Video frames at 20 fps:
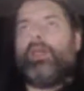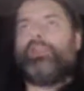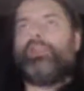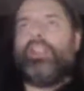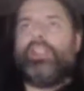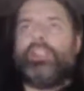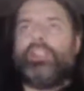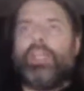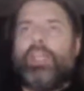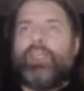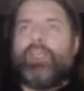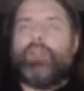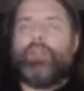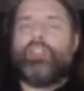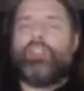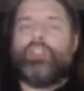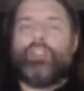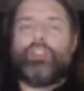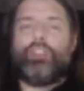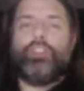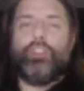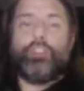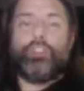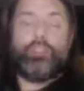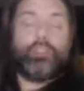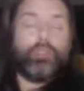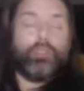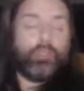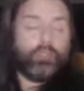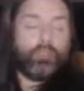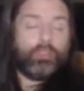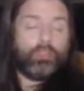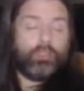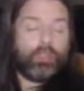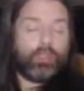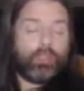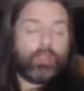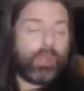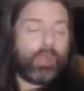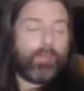I think they also should
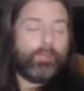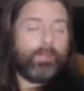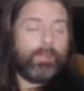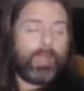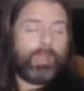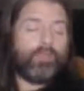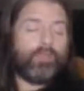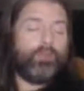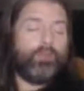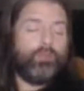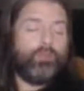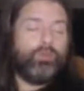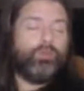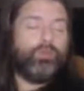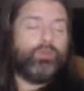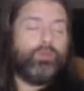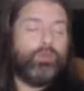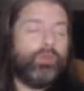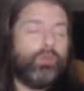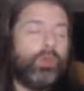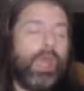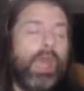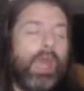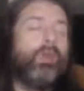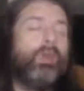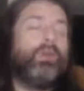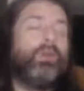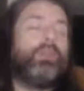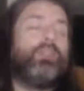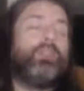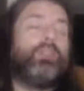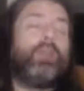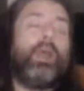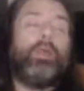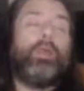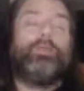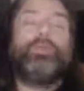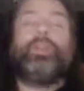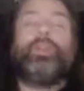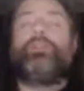cut down back to 2 hours.
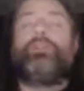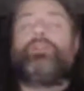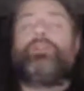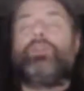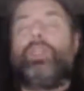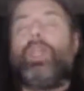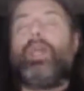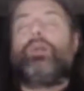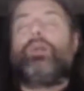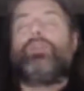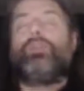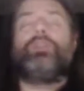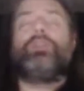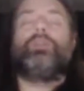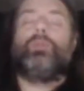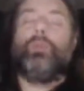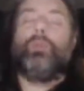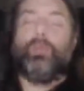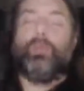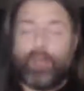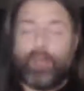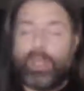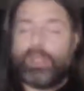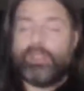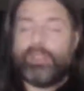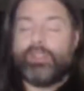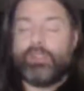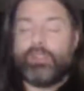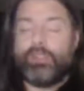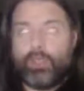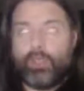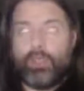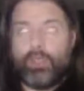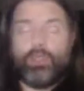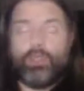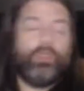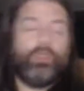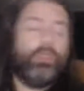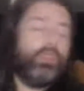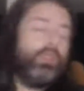I think 3 hours is way too
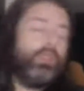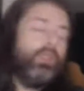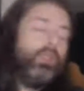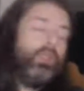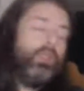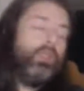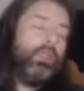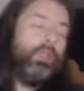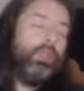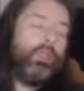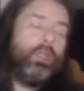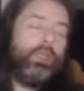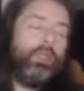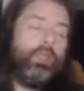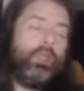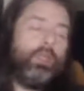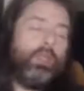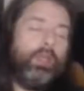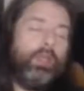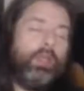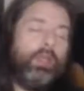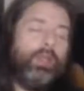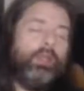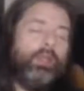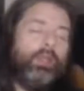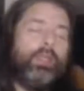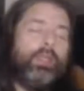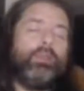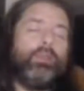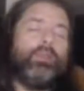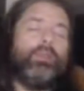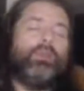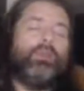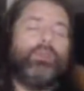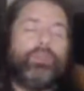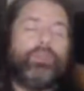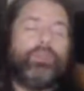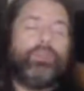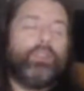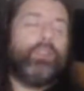long. You have to
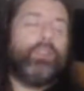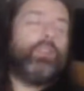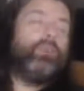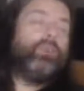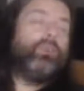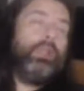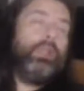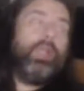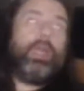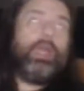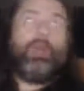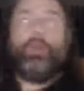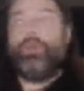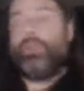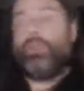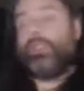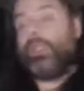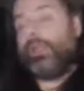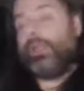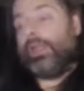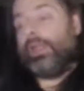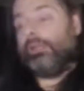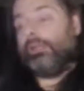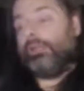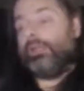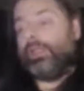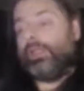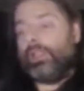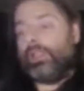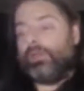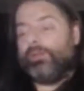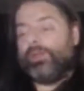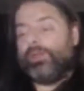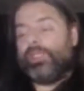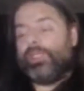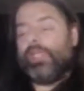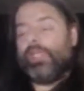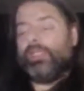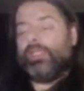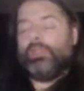fill those 3 hours, and I think that we
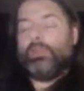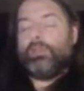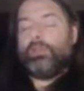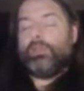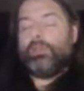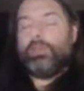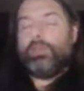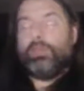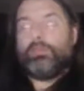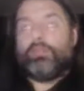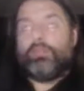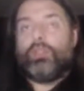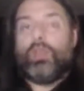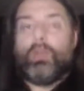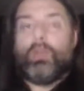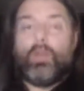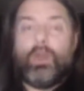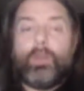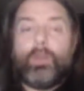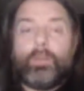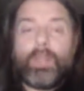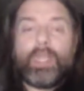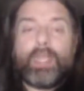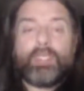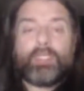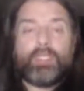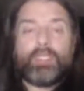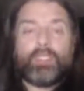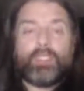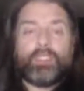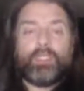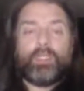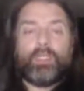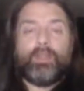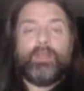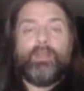get sometimes so long matches.